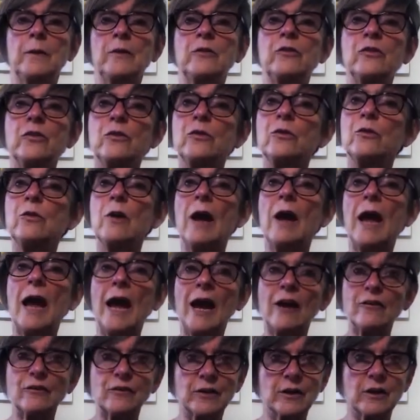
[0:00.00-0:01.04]
to
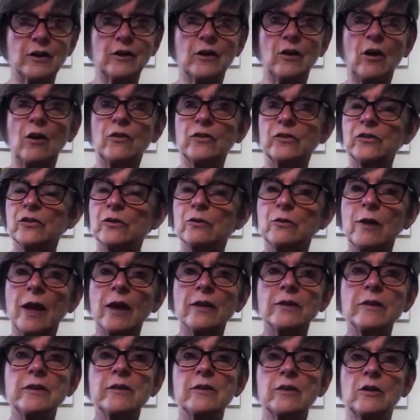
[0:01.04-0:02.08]
Africa,
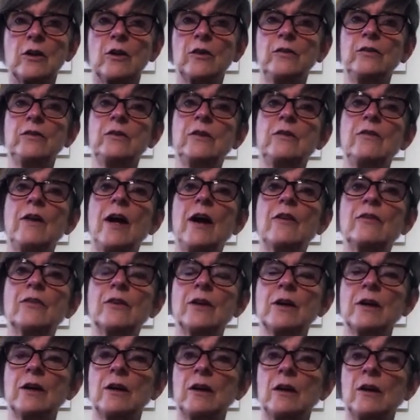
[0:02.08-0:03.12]
surrounding the coast of
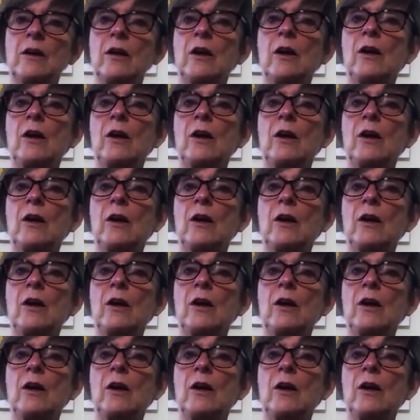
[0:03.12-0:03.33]
Africa,